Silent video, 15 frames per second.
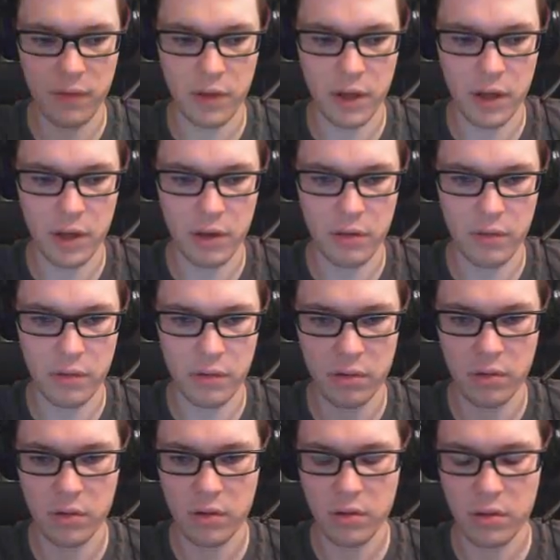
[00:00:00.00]
fly over?
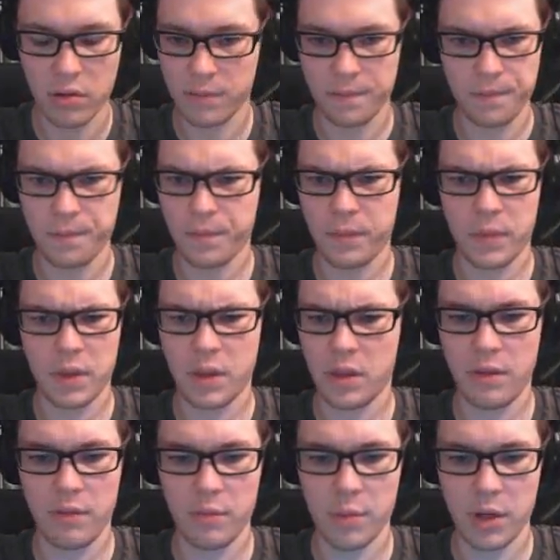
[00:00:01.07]

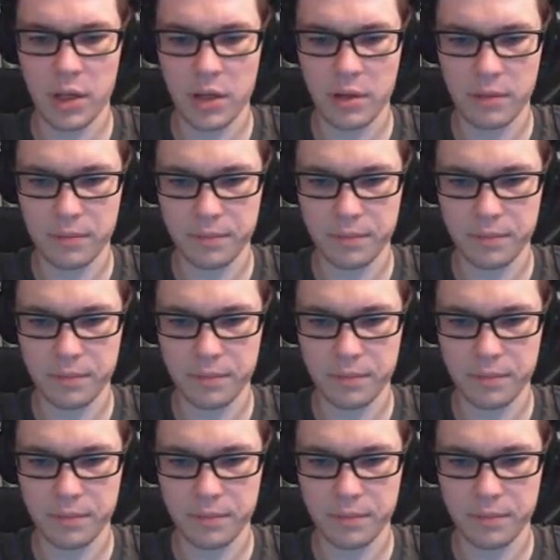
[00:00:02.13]
Never mind.